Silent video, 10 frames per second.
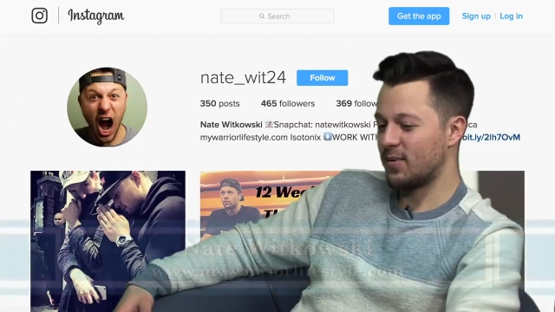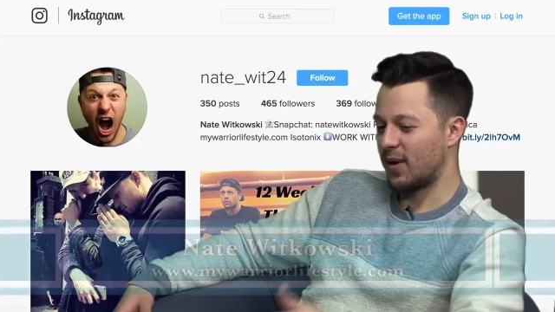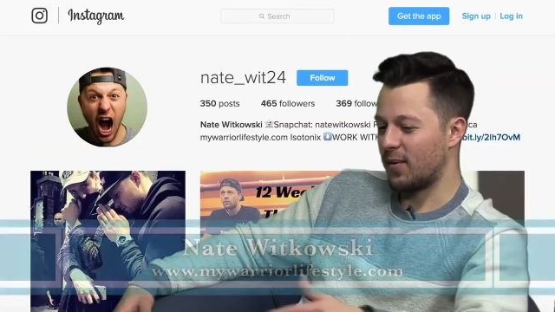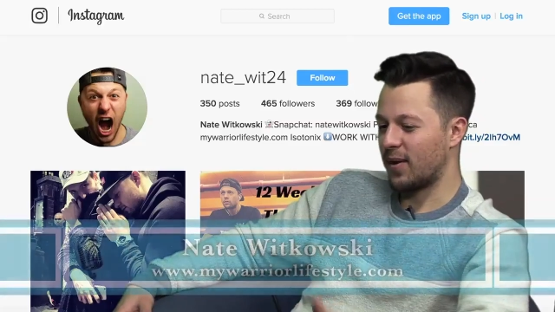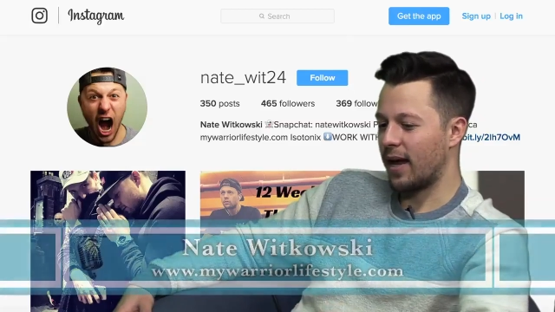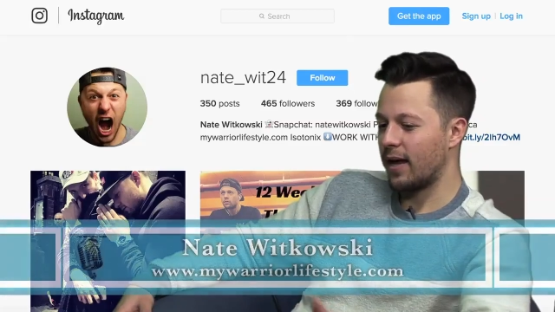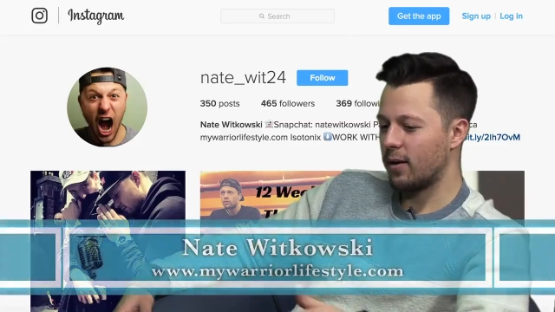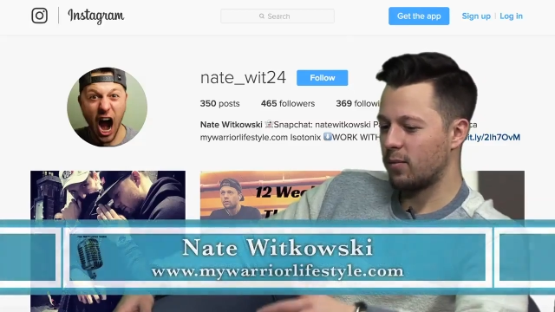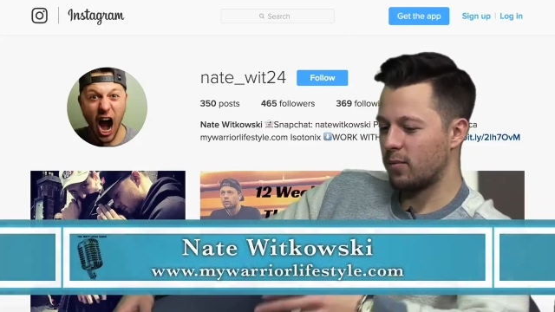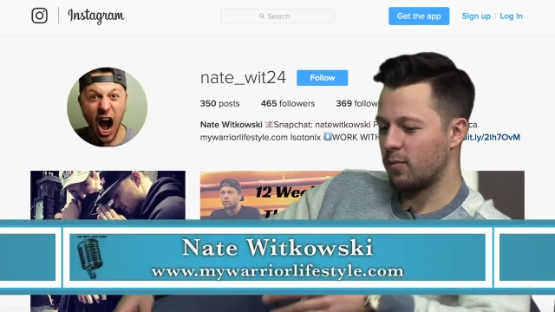Speaker 1: When when I
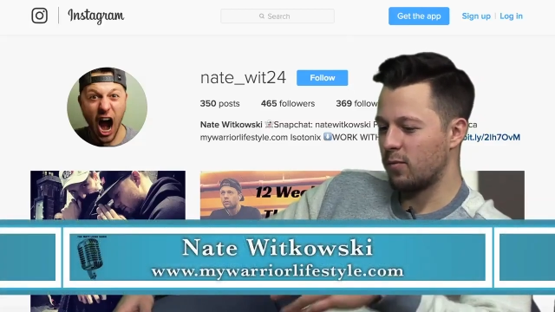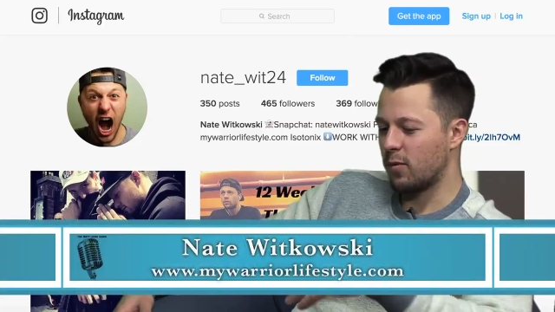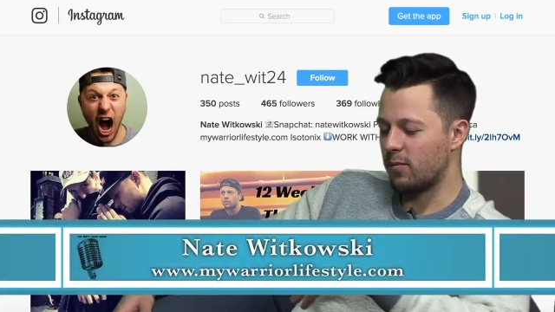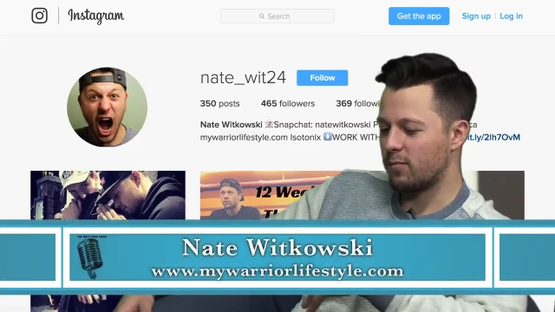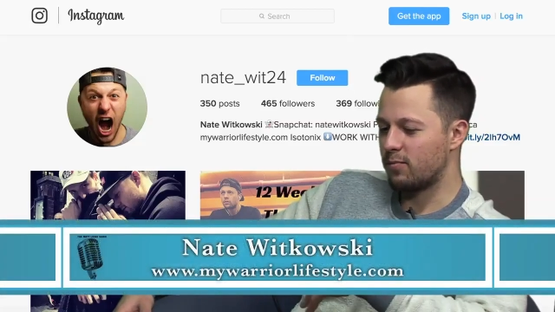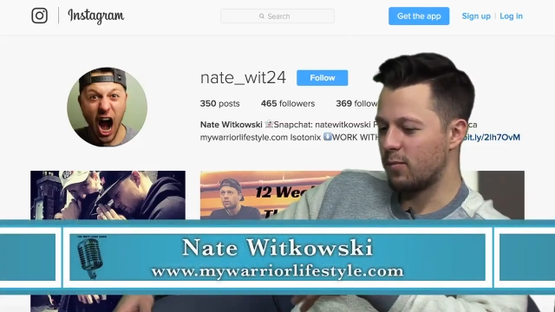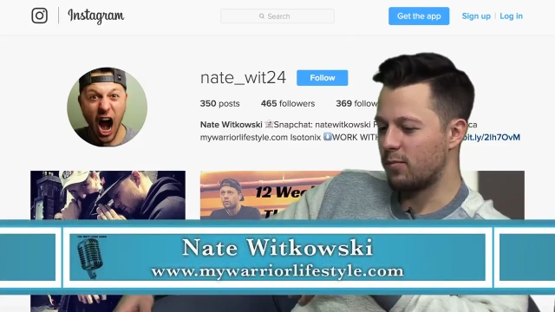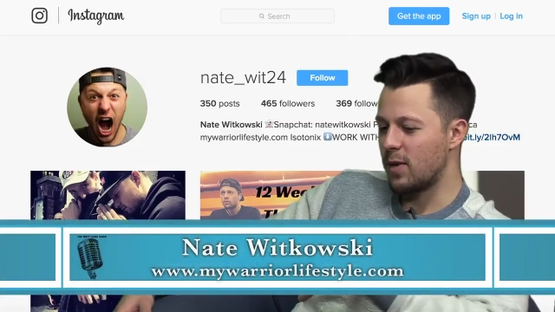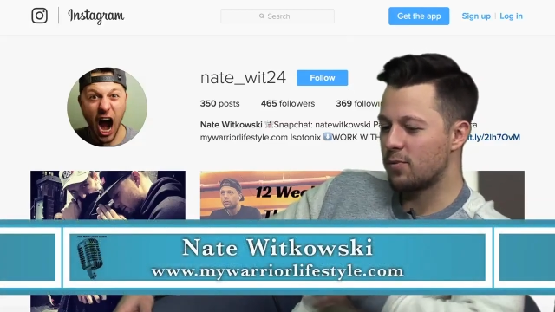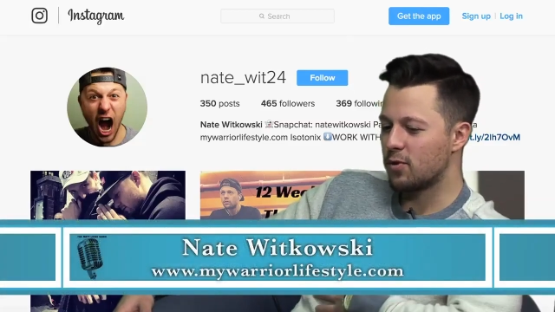when,
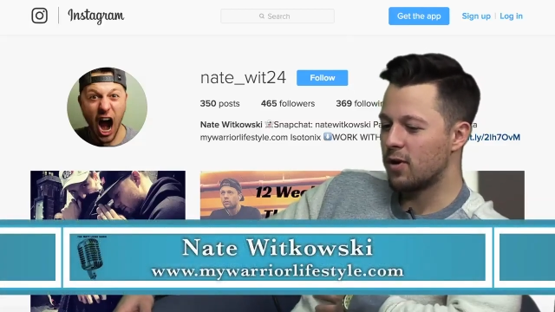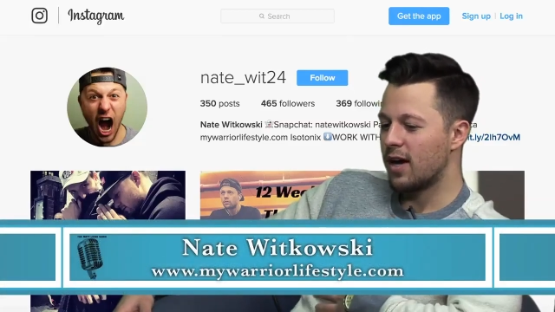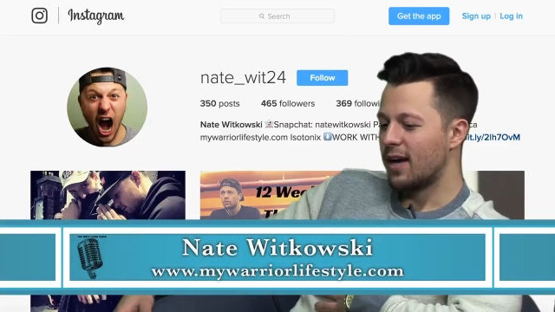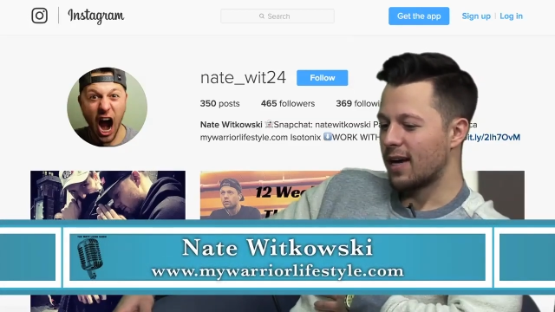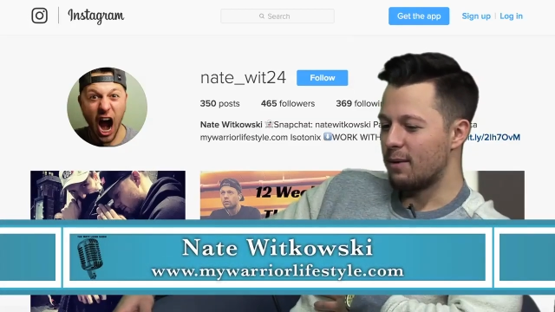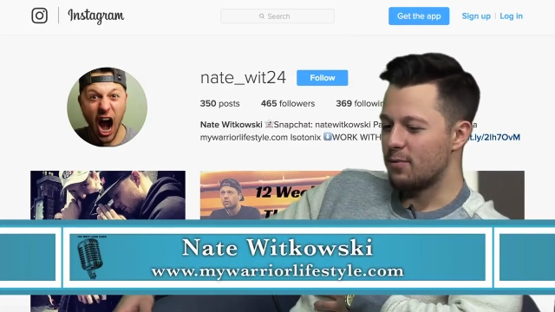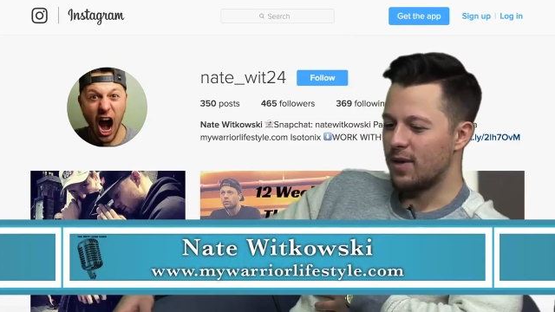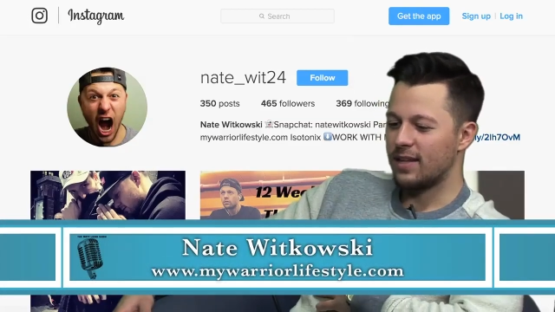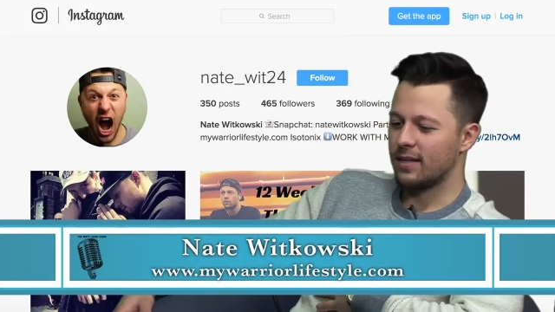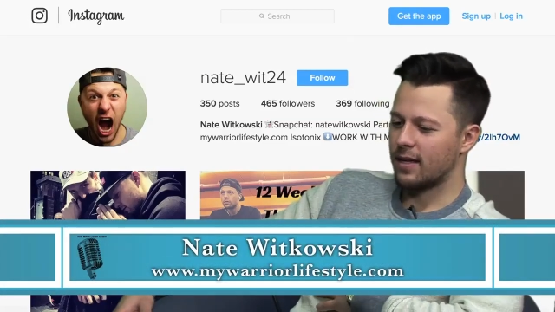people come to
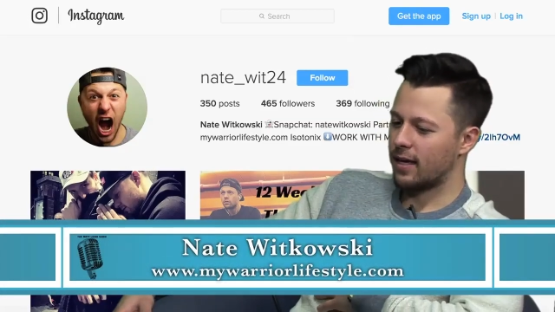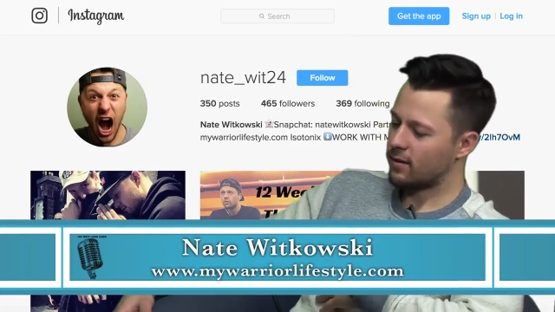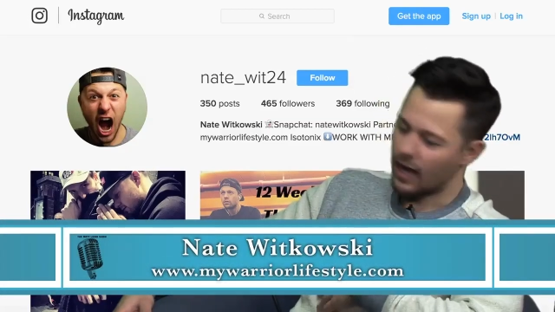me and they're like,